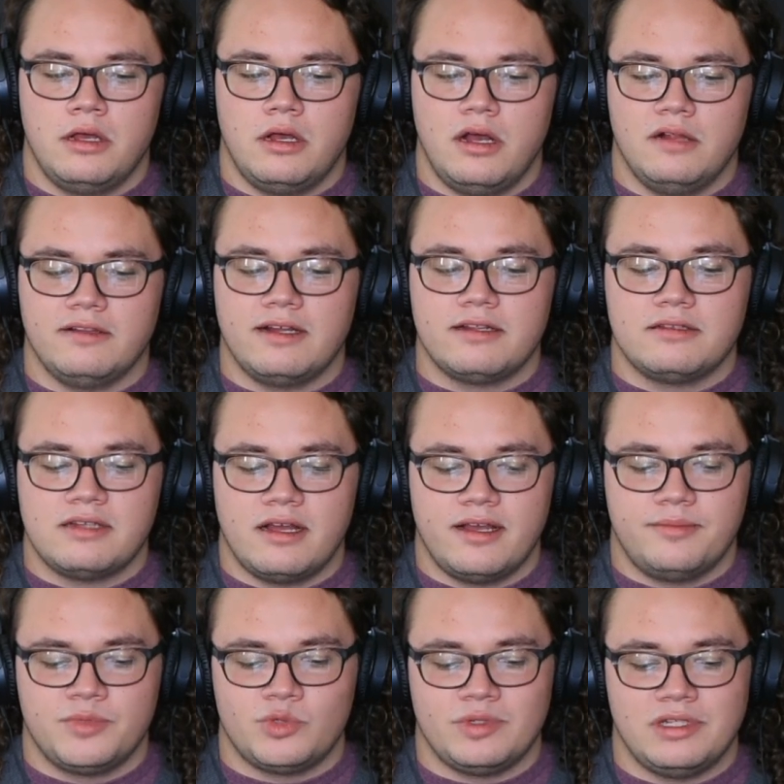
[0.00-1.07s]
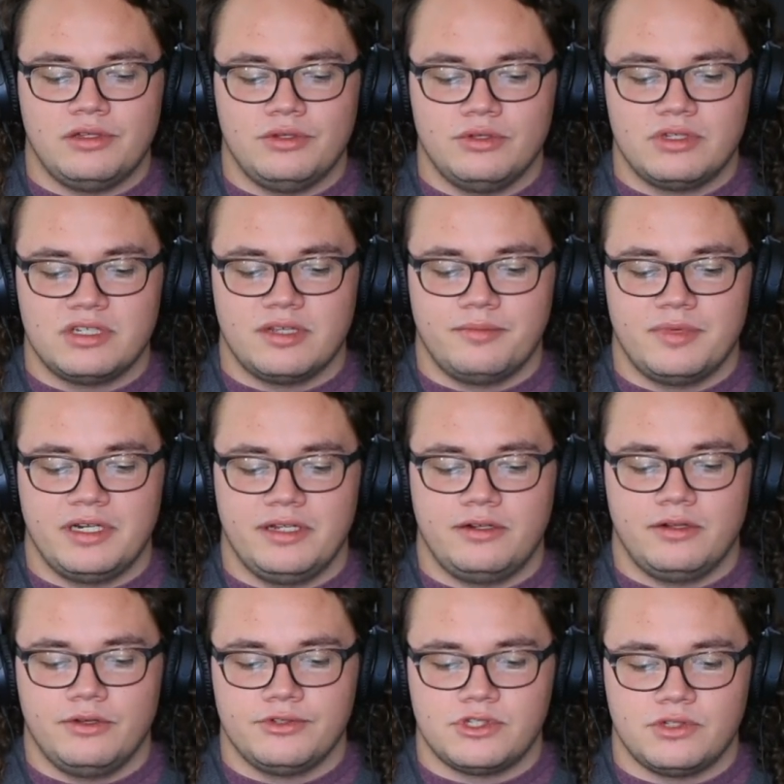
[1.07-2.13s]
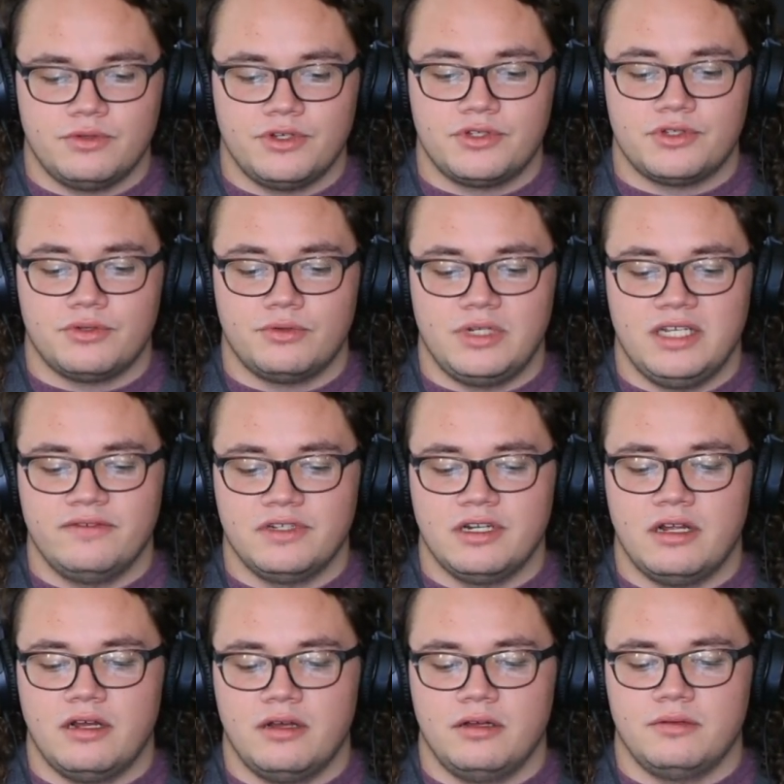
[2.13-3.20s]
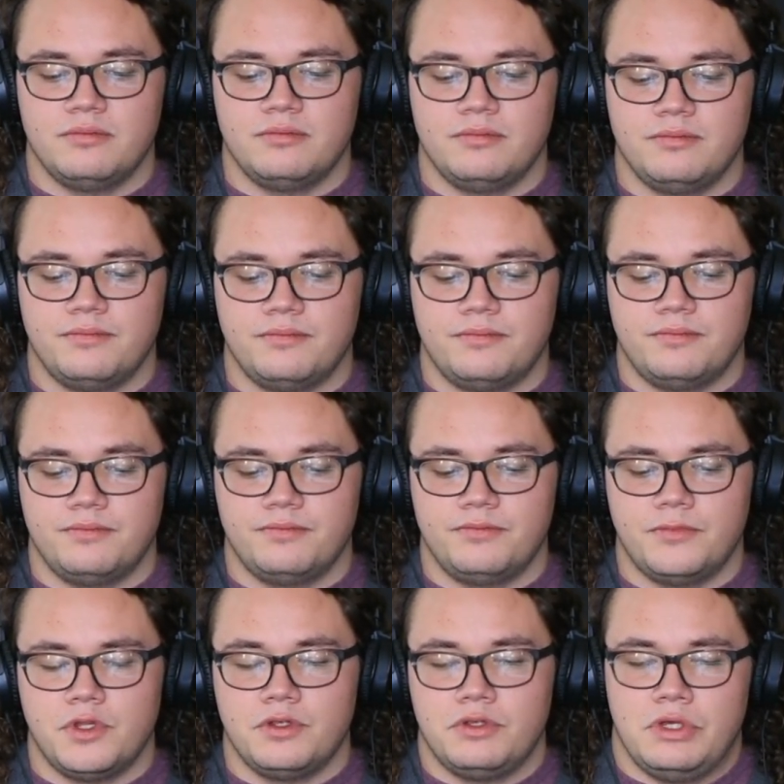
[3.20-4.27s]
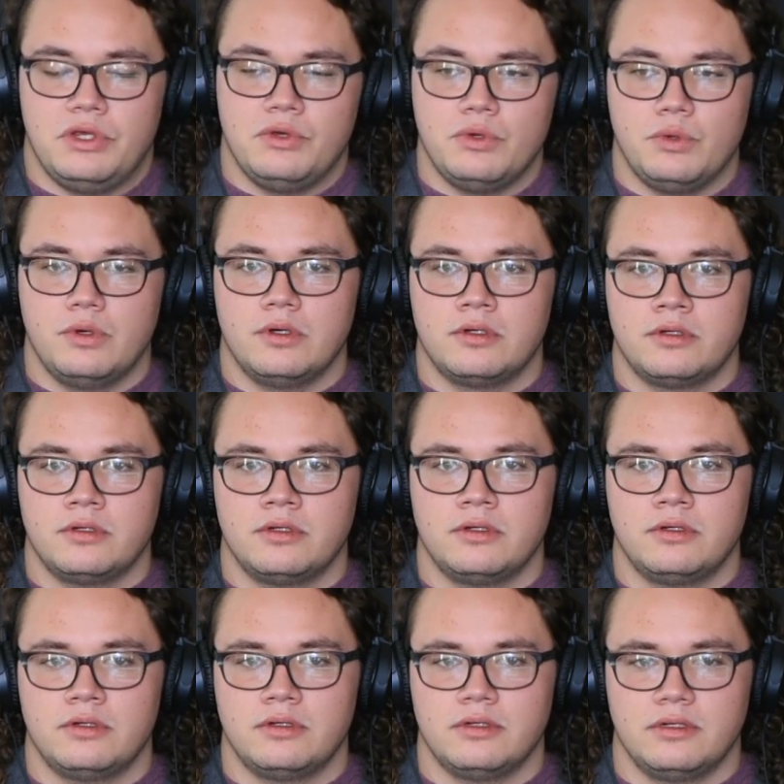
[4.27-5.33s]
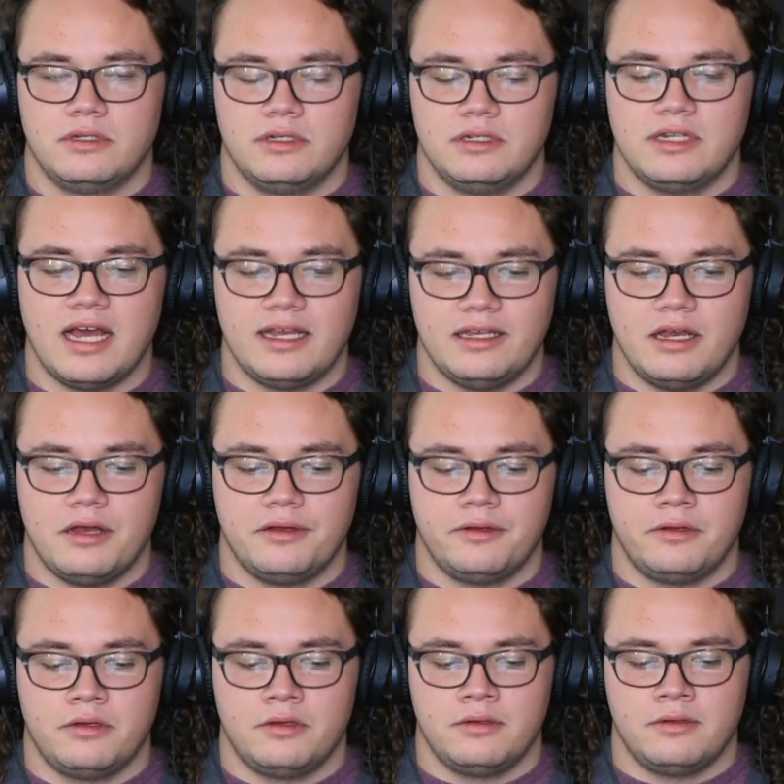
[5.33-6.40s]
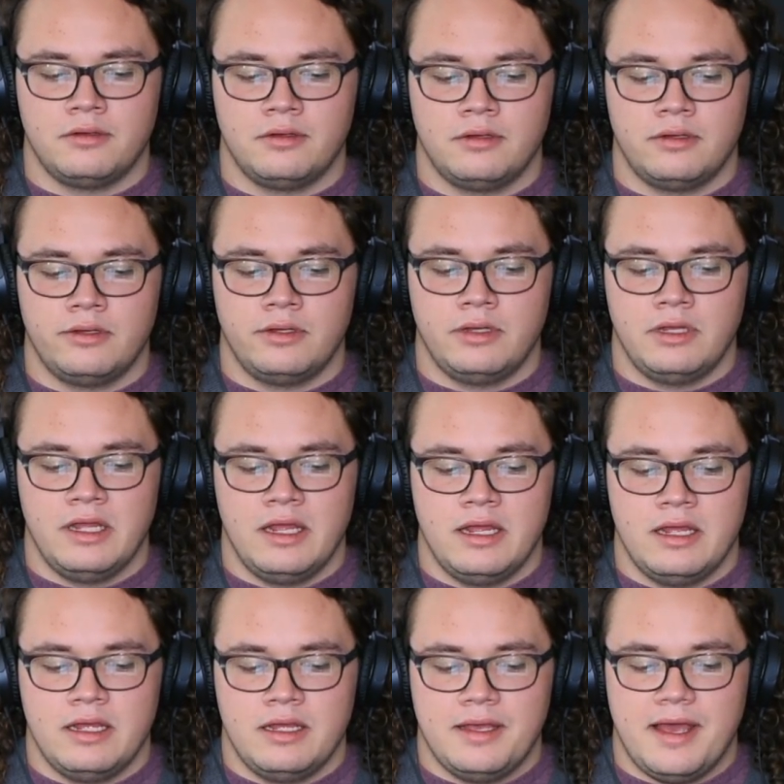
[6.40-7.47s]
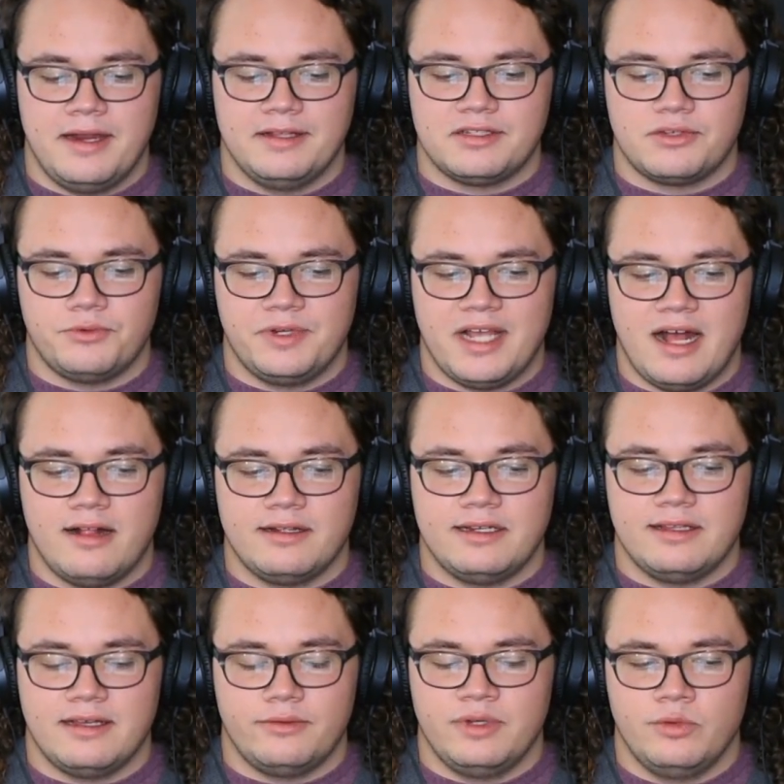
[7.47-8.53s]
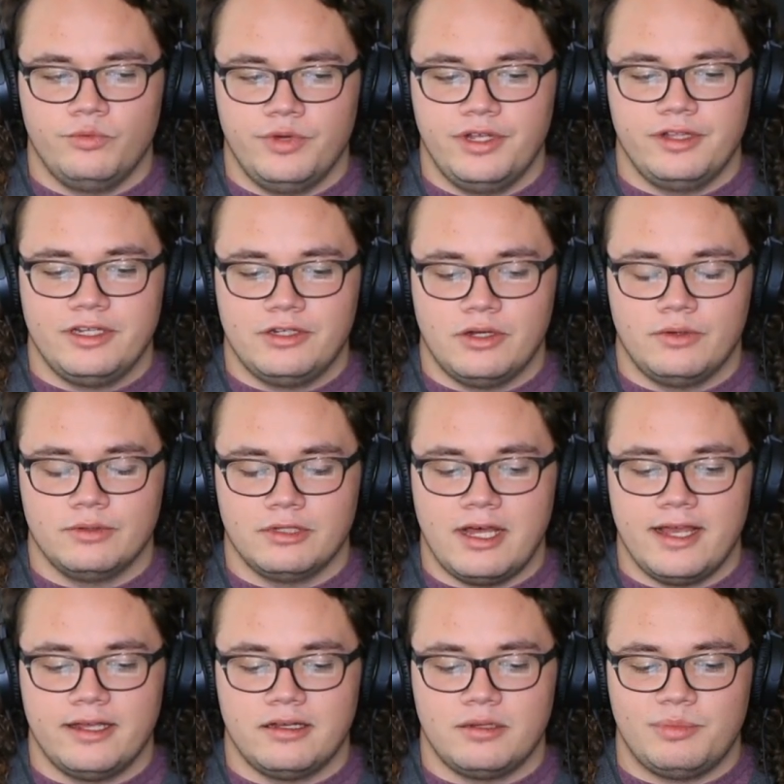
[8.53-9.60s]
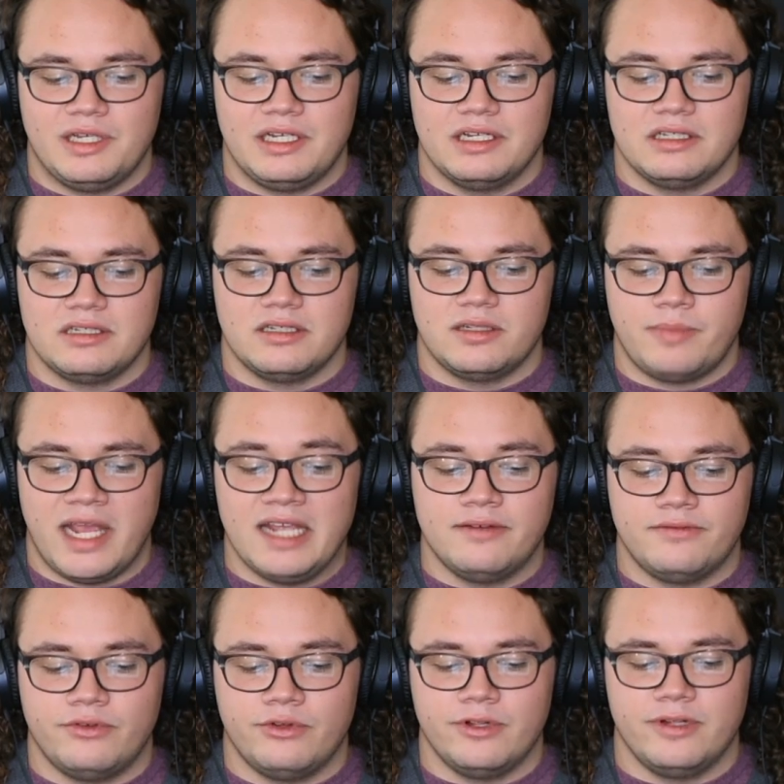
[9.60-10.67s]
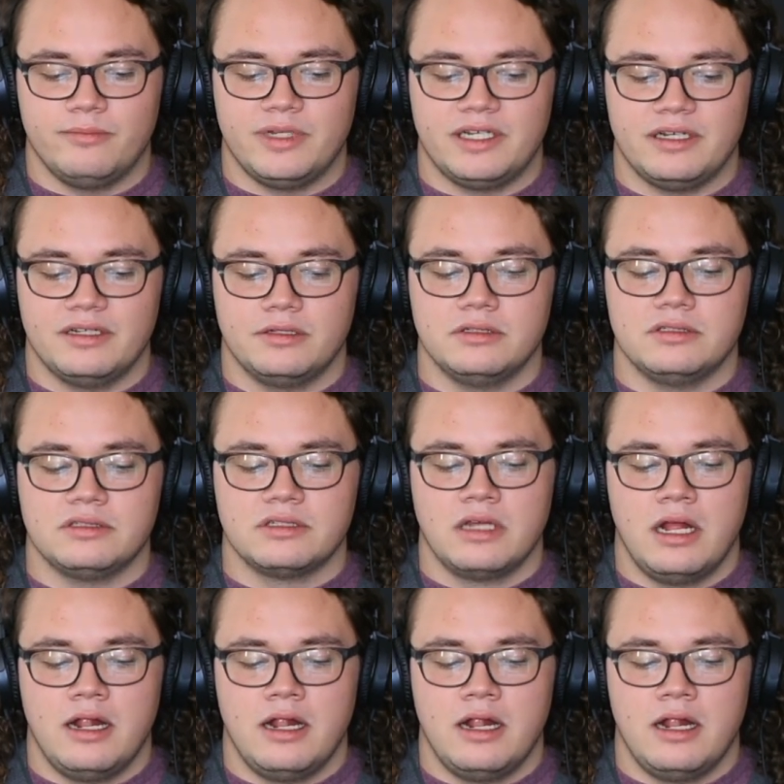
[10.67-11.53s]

A lot of times we lose somebody close to us, or even you could die young. And it's a reality that we really don't like because it's painful and because